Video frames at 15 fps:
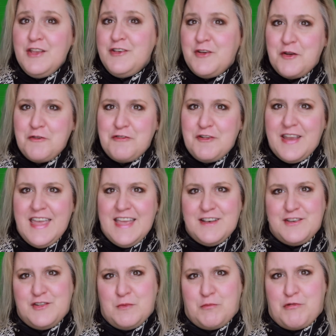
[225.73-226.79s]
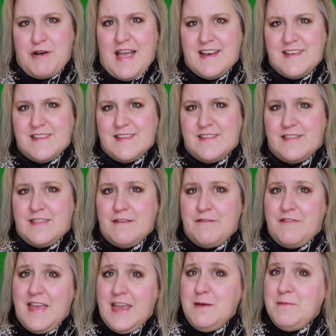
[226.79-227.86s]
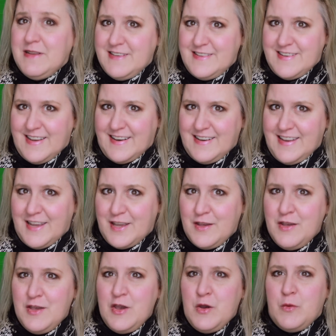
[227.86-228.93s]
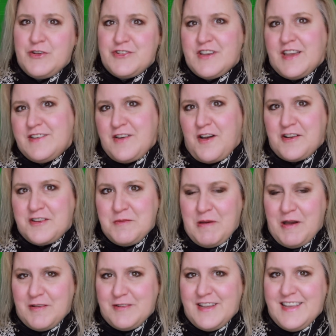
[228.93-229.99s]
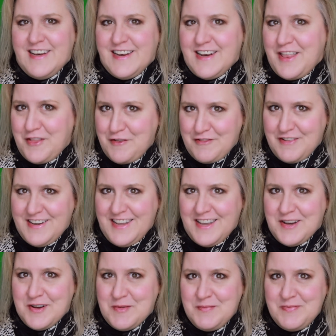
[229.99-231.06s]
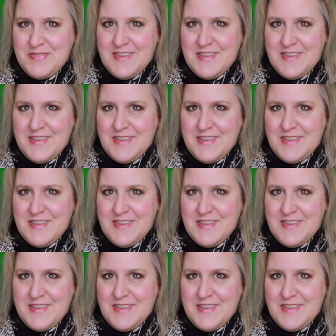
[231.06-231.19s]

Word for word: Don't forget to practice the Feynman technique, which I talked about in another video.